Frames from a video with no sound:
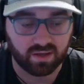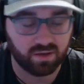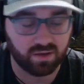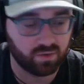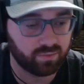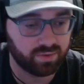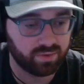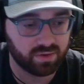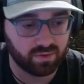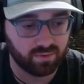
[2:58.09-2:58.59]
It'll
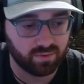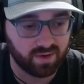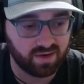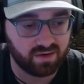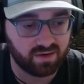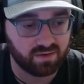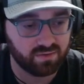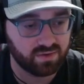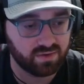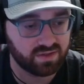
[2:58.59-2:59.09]
put it right
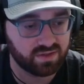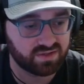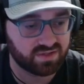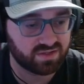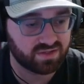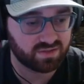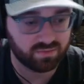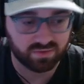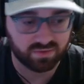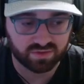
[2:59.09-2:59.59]
to
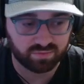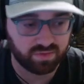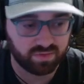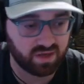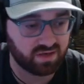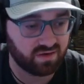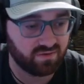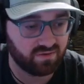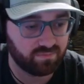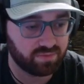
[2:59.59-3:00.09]
its
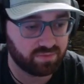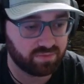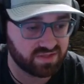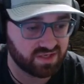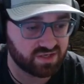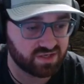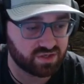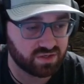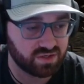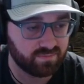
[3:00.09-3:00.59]
respective
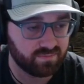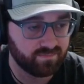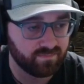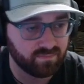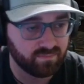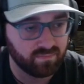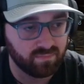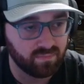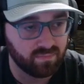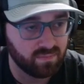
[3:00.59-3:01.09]
position.
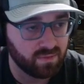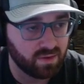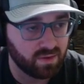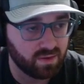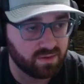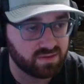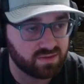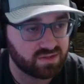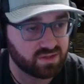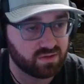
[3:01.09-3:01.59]

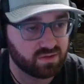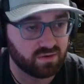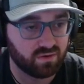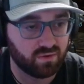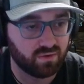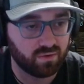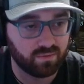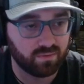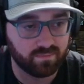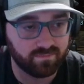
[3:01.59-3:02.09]

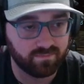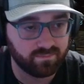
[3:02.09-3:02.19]
So